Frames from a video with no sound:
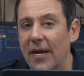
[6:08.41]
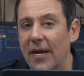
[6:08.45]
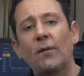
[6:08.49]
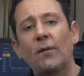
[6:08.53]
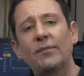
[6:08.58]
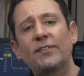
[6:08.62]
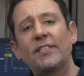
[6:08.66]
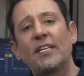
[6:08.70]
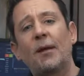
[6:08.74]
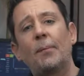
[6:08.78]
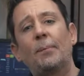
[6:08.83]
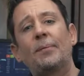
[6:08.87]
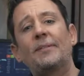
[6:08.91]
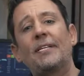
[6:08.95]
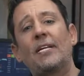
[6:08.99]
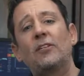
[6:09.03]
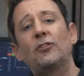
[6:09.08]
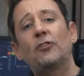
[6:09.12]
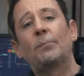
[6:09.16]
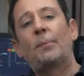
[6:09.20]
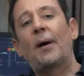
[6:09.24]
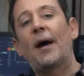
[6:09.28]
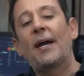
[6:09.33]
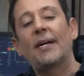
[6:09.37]
obviously, there are
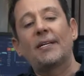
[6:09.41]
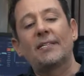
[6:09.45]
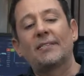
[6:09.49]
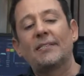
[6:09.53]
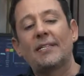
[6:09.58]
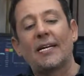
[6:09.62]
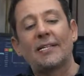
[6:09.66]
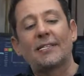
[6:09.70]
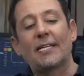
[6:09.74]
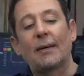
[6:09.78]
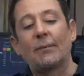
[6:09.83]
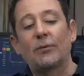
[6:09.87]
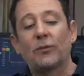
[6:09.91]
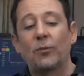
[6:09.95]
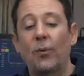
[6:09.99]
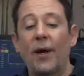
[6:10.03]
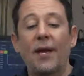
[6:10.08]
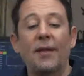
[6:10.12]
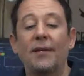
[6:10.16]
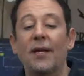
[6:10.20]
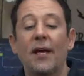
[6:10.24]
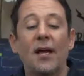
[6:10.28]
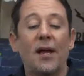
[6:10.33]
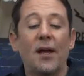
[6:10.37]
potential buying setups
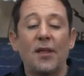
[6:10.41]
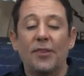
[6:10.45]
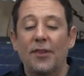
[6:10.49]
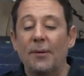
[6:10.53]
when